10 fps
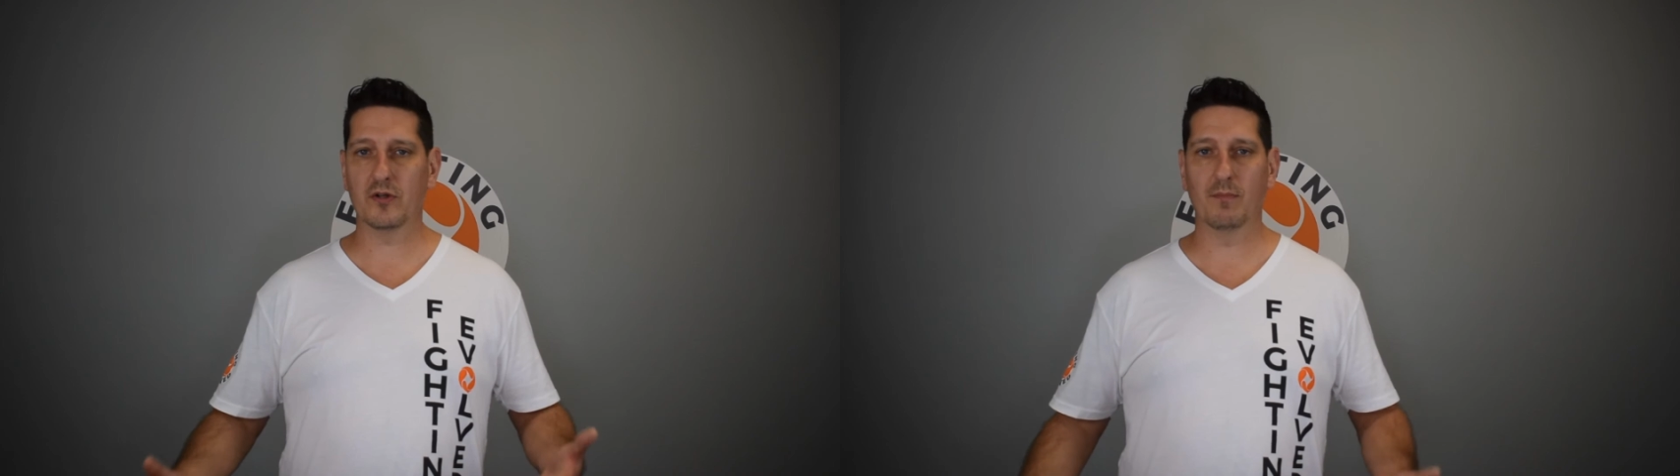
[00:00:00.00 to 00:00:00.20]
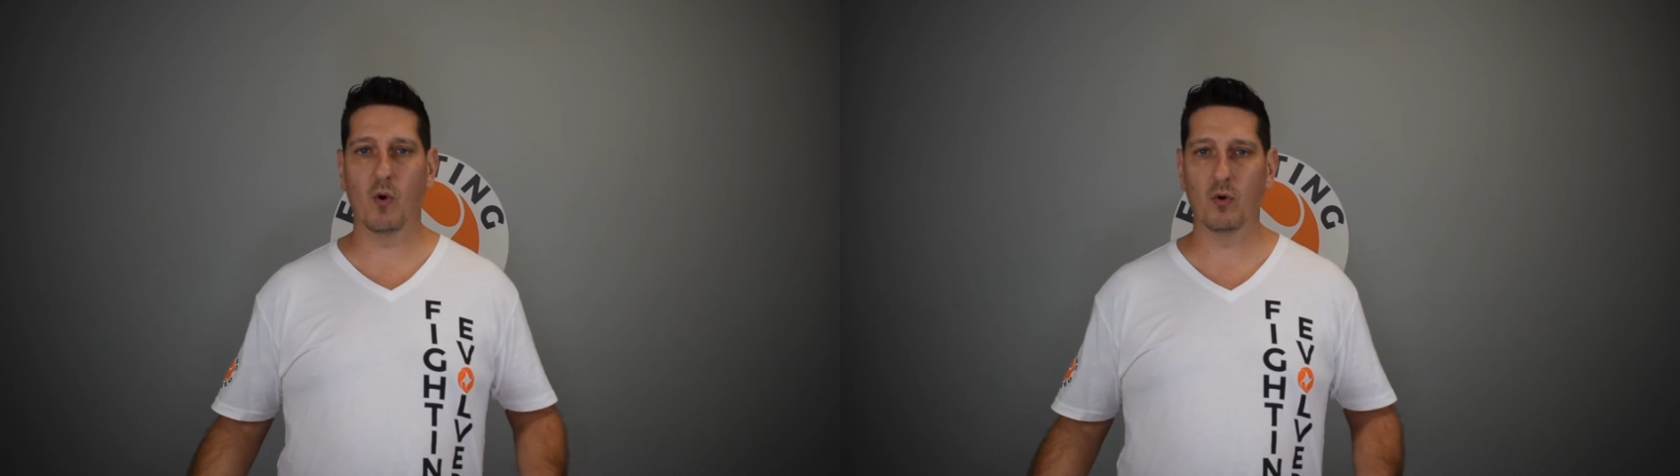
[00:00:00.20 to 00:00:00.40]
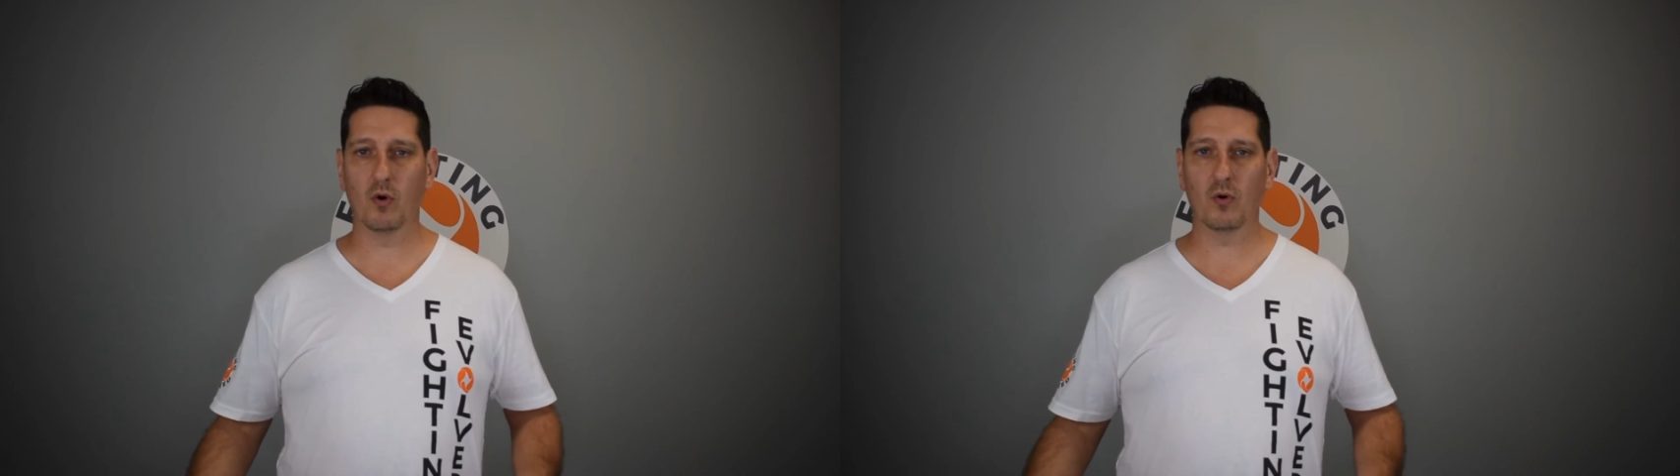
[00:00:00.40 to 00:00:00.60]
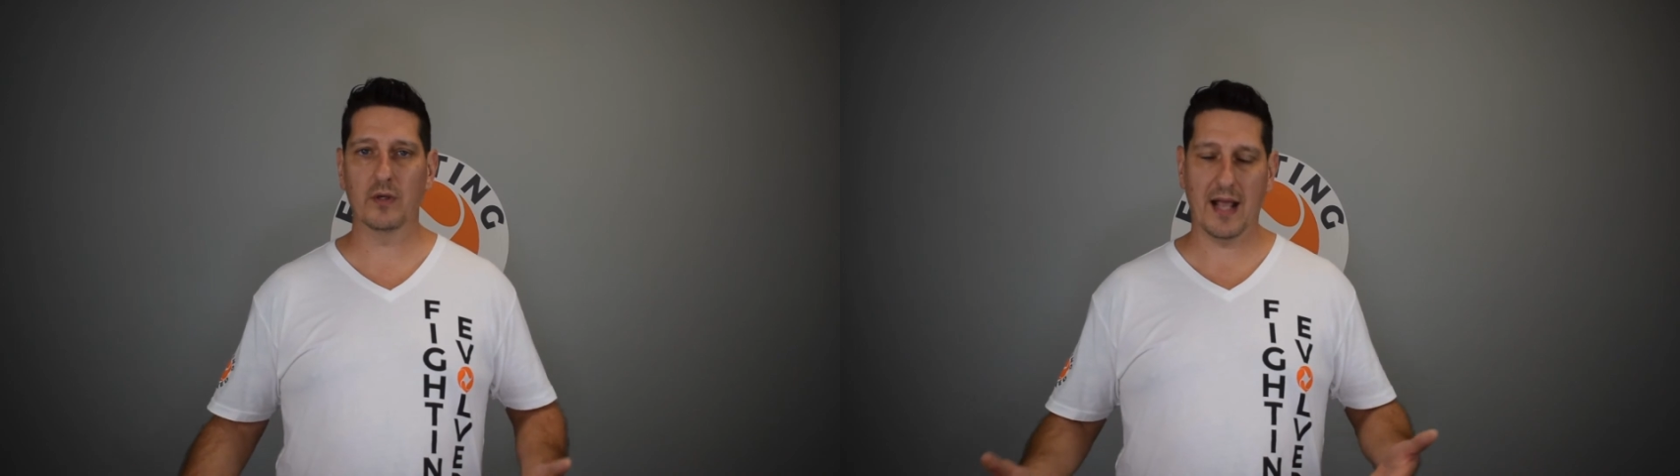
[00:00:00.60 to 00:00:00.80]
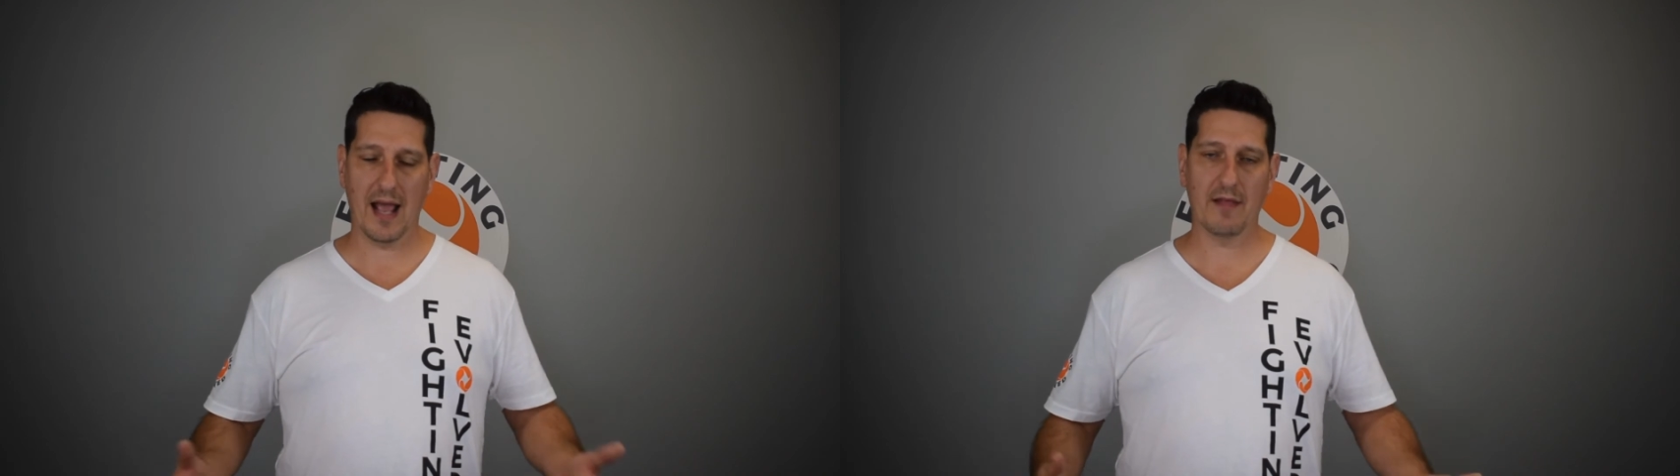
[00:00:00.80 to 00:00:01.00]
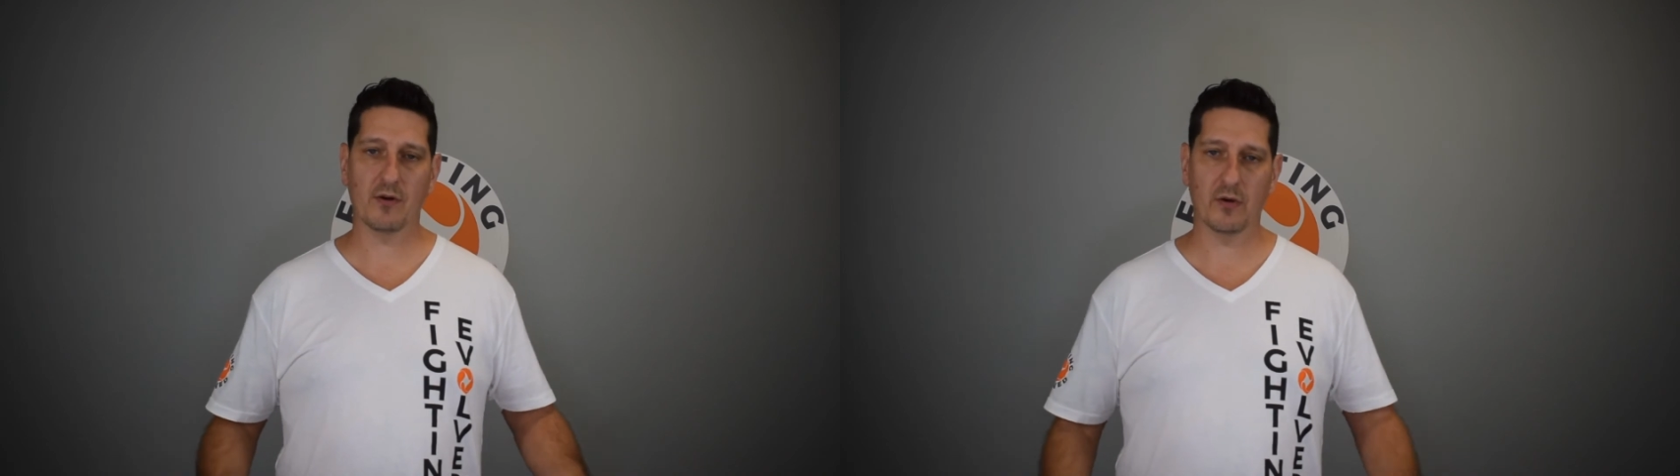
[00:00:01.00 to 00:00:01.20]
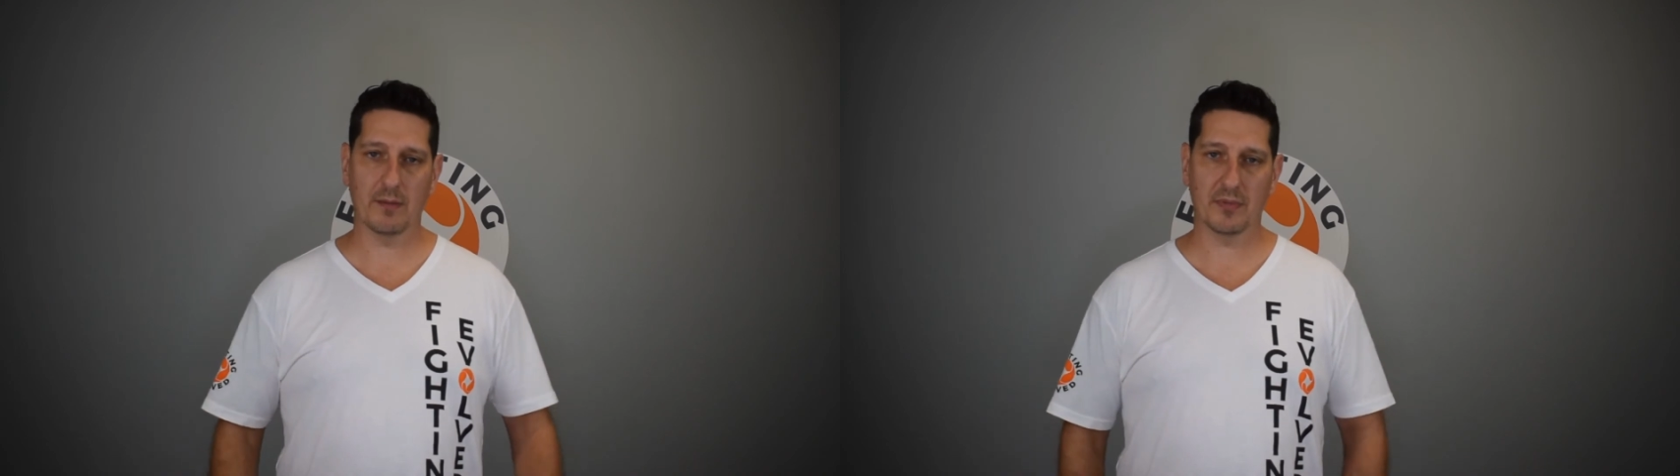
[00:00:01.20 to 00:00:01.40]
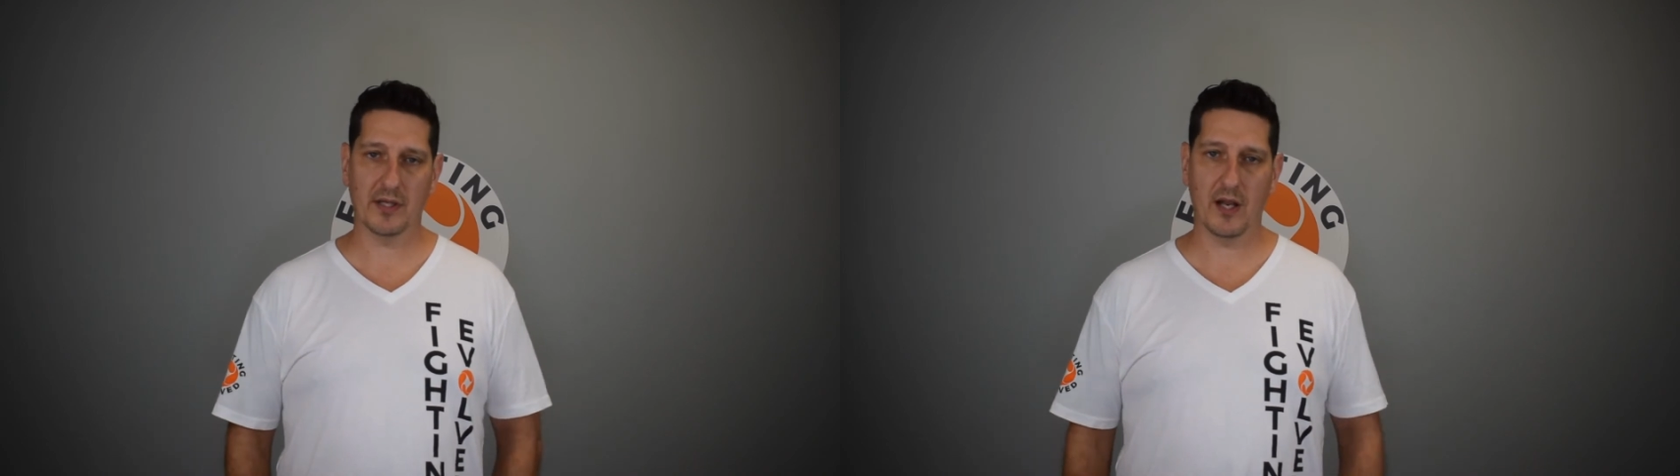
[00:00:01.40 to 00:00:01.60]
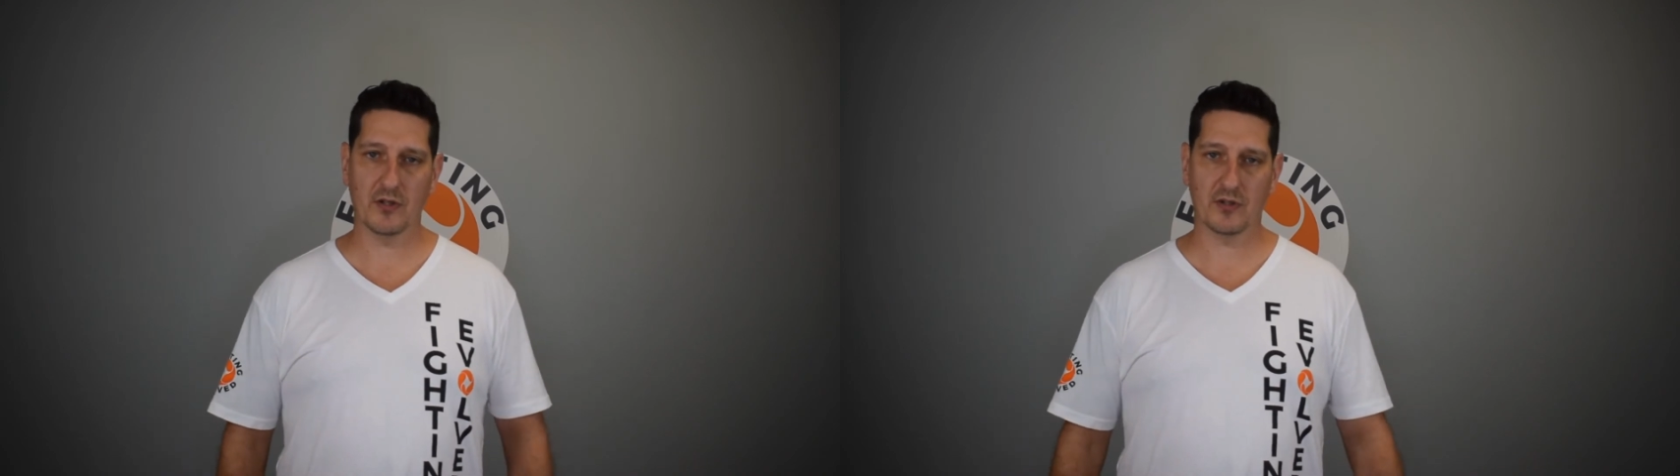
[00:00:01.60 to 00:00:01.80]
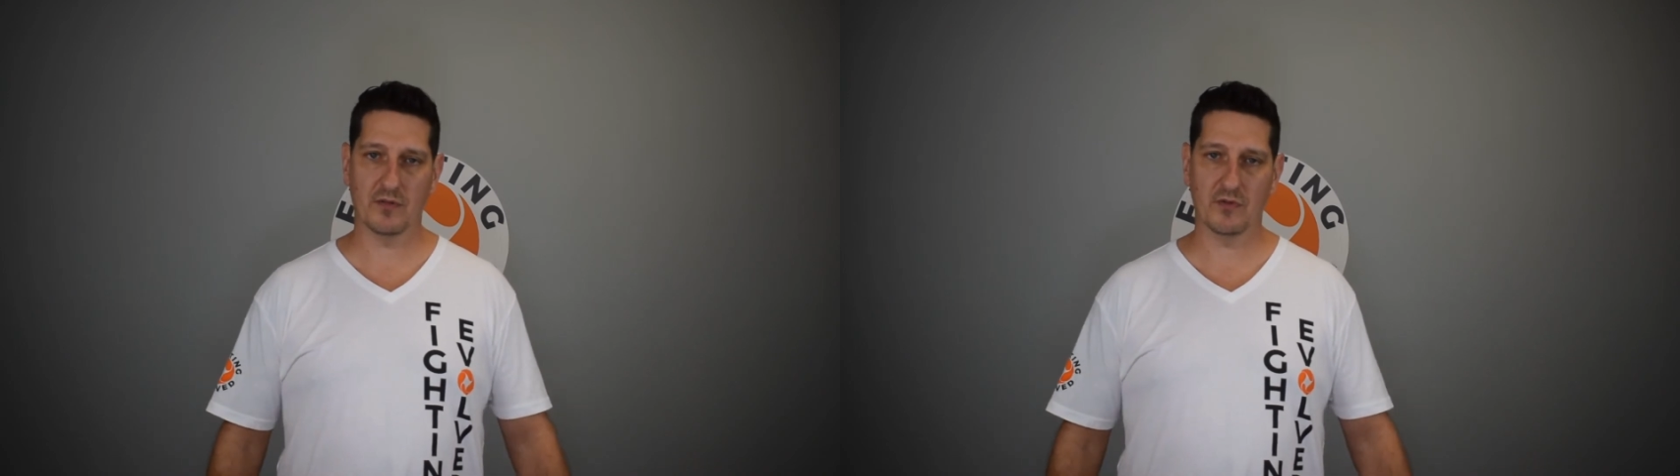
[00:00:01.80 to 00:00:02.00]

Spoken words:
on the moral and the ethical implications of